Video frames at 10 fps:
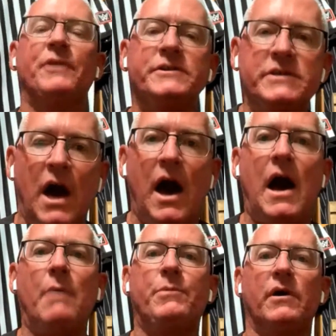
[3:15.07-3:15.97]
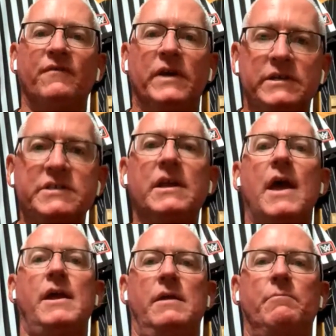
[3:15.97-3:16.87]
the top of his
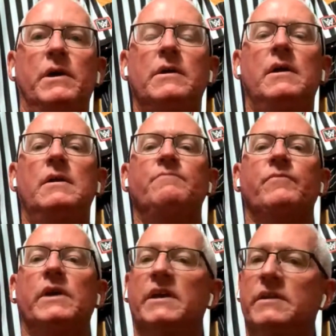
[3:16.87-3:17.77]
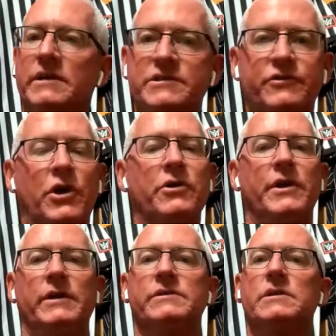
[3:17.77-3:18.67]
game in his
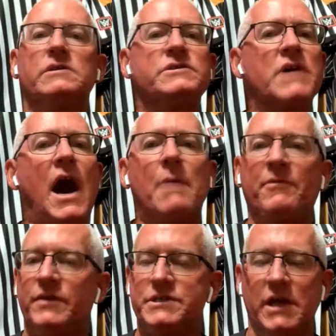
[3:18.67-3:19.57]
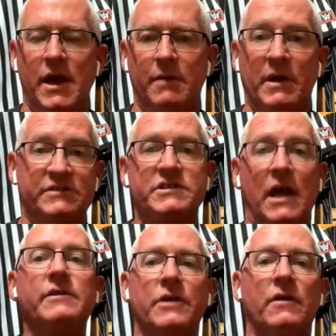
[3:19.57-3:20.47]
30s, top of his game, and
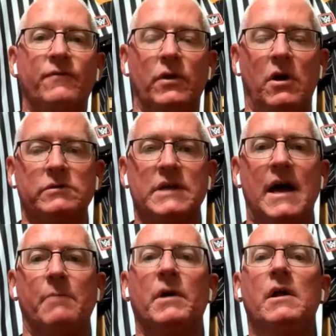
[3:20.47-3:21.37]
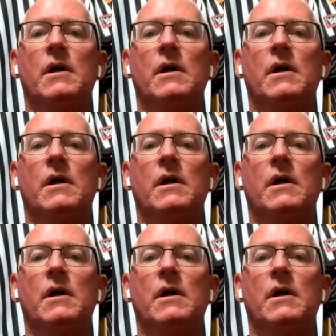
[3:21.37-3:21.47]
stayed there for a long time.